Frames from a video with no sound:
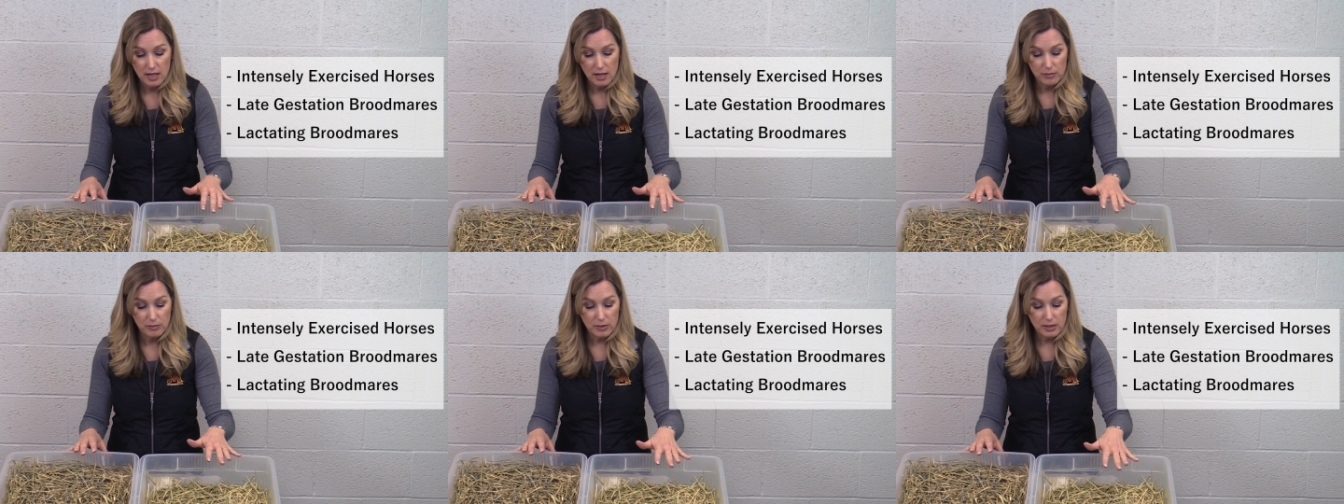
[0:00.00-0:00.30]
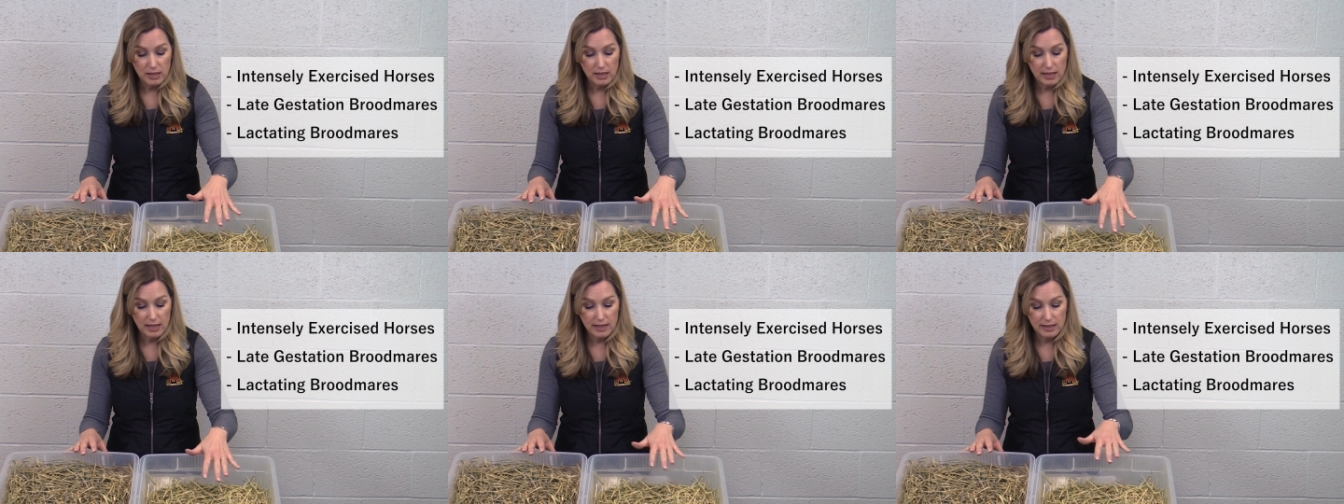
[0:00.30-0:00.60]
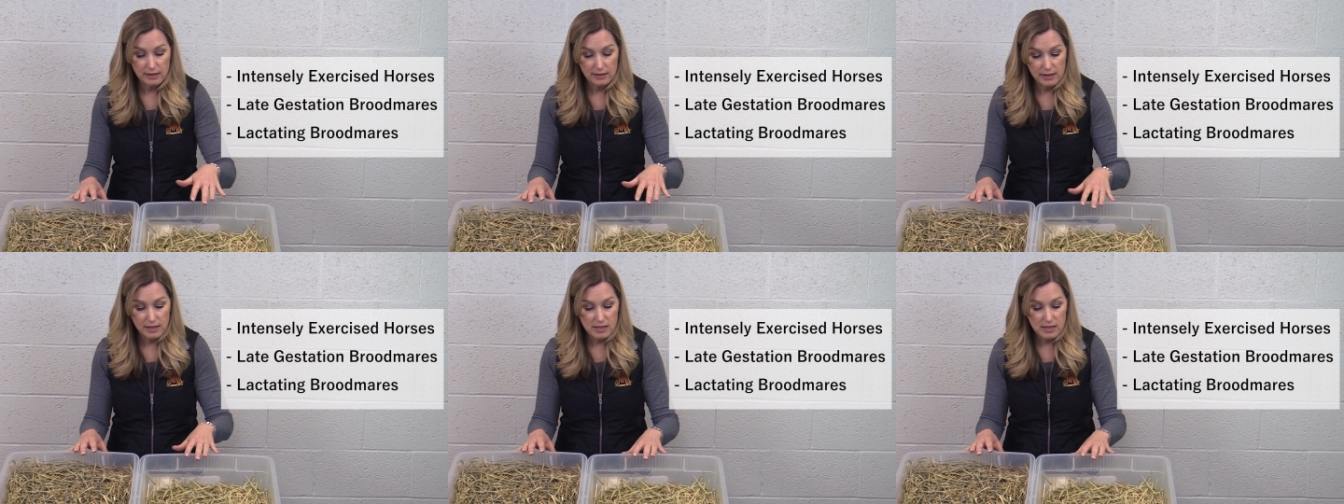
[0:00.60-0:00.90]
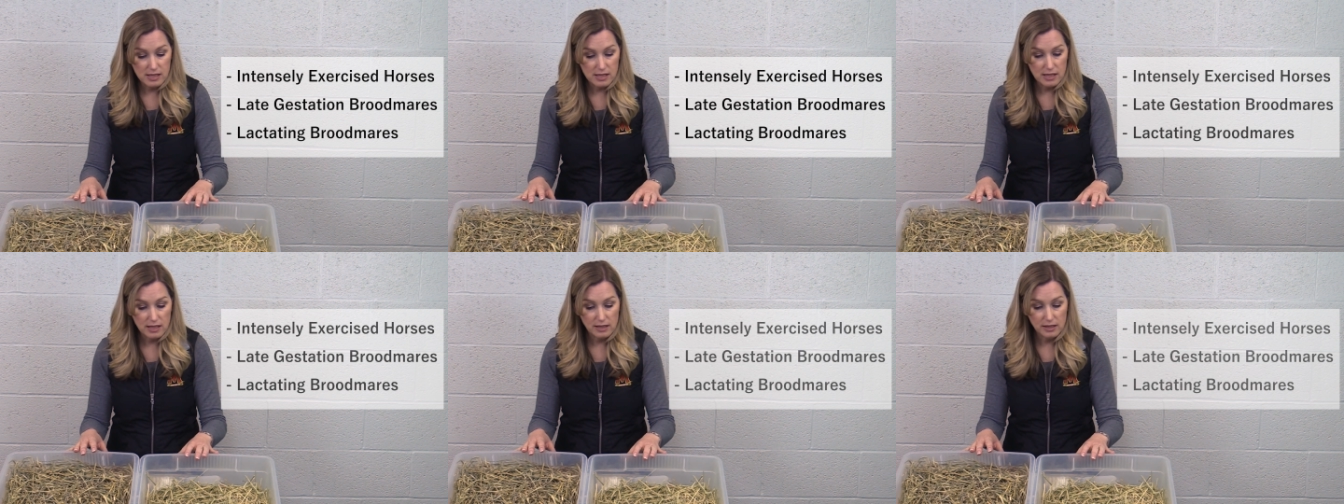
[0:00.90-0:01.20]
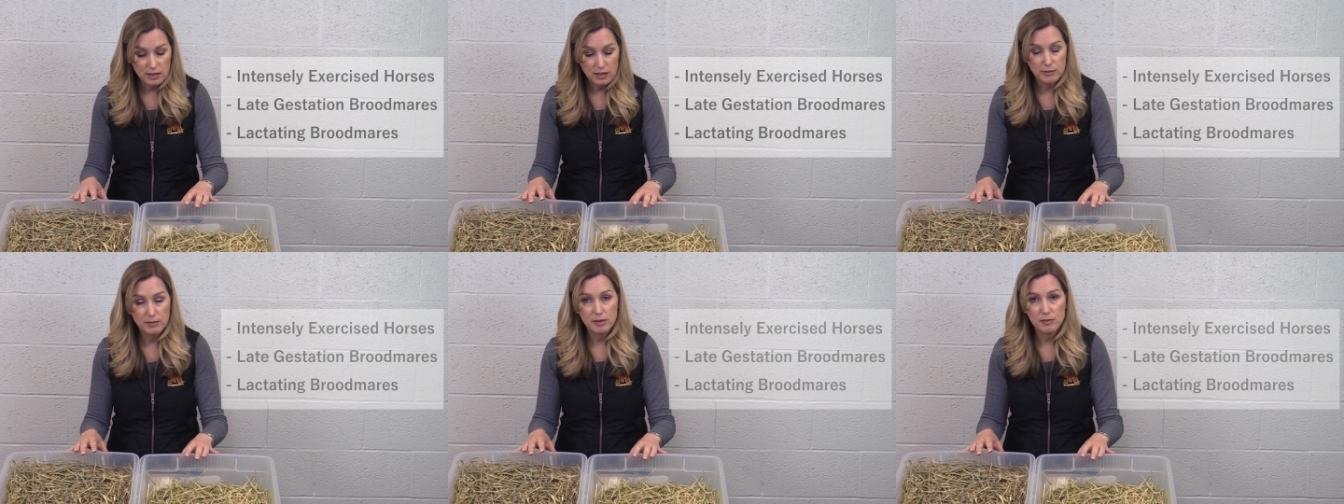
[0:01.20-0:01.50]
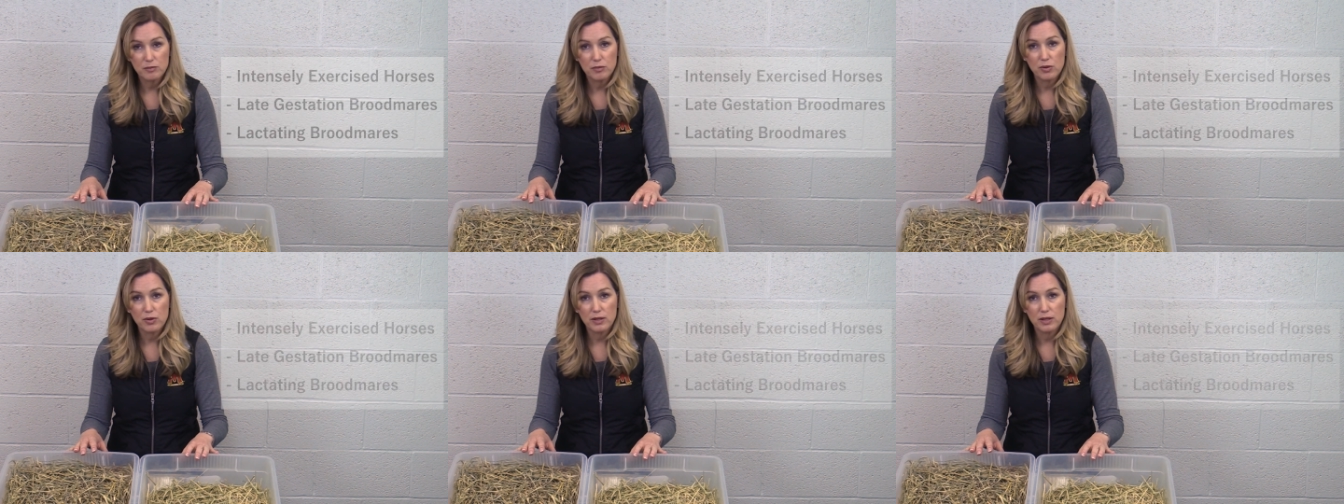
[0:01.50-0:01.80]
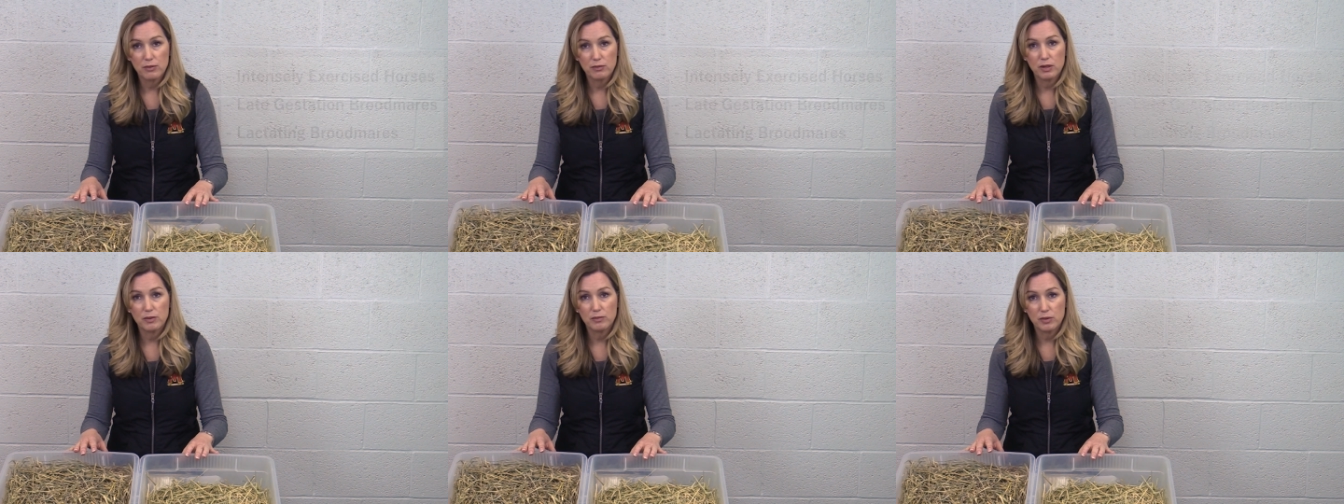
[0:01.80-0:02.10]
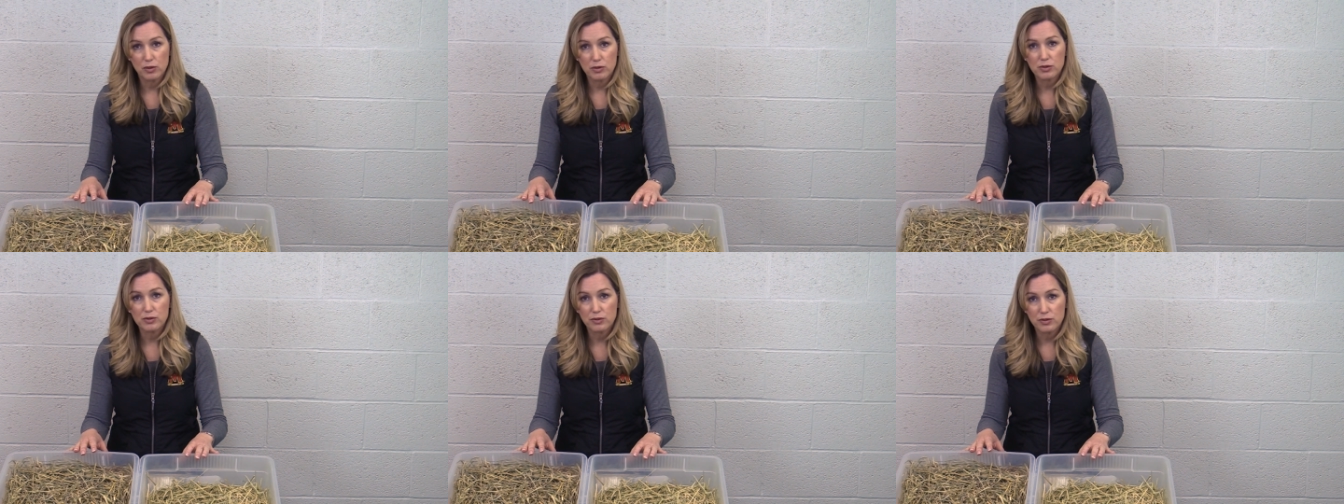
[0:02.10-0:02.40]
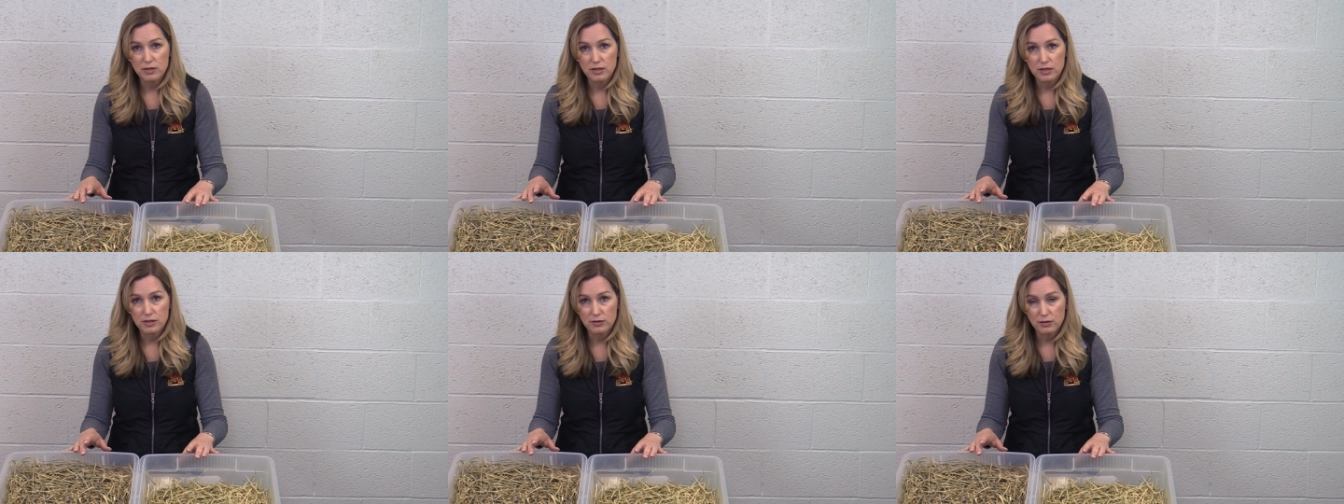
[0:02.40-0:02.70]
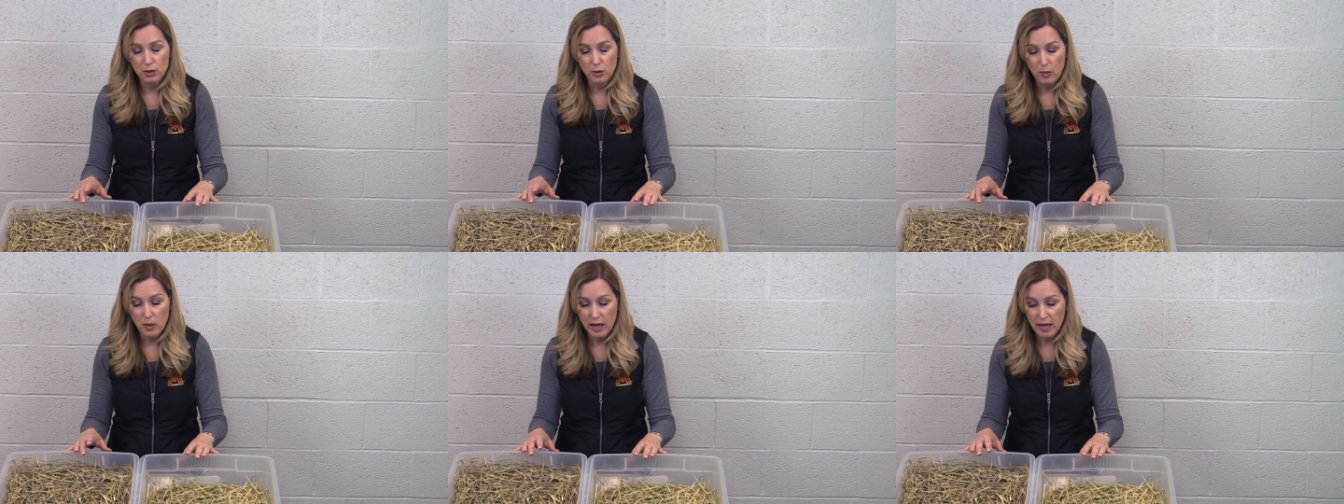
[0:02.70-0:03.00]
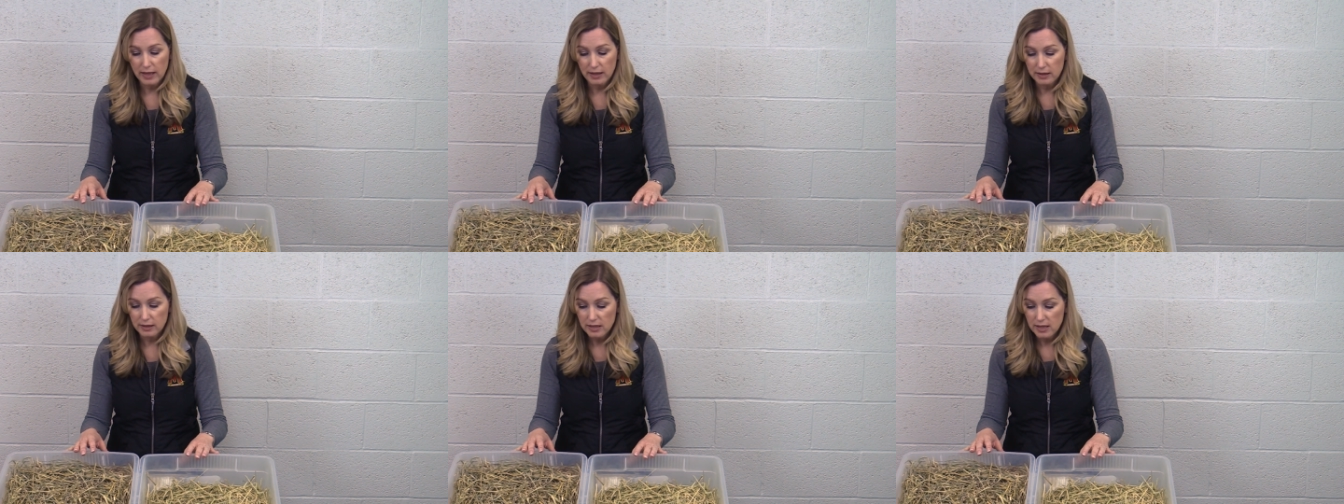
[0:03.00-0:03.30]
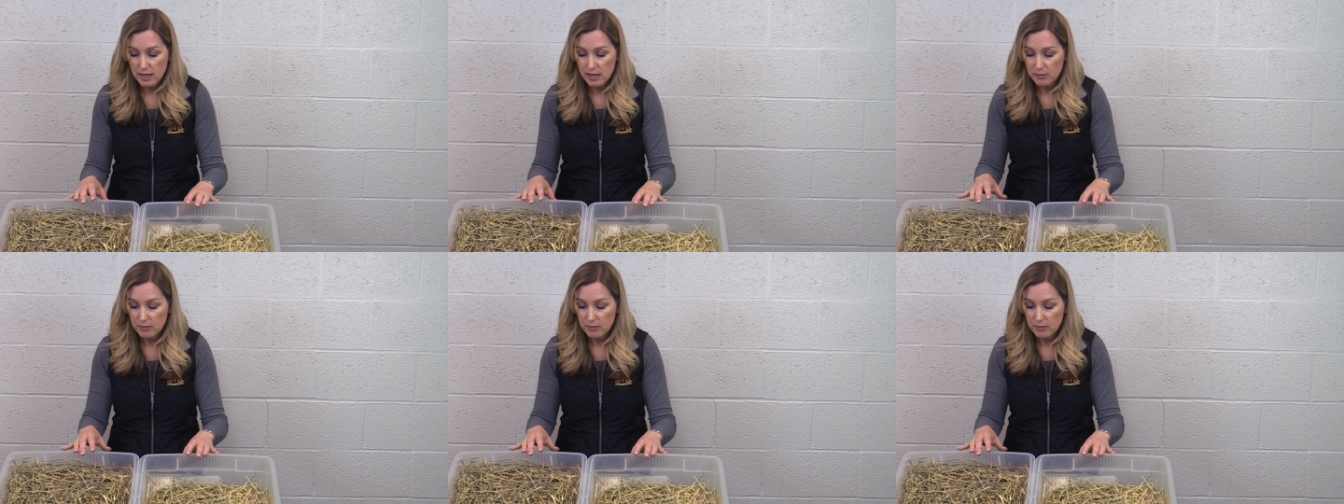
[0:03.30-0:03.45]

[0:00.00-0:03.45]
But again, this is a little bit more than what most horses require.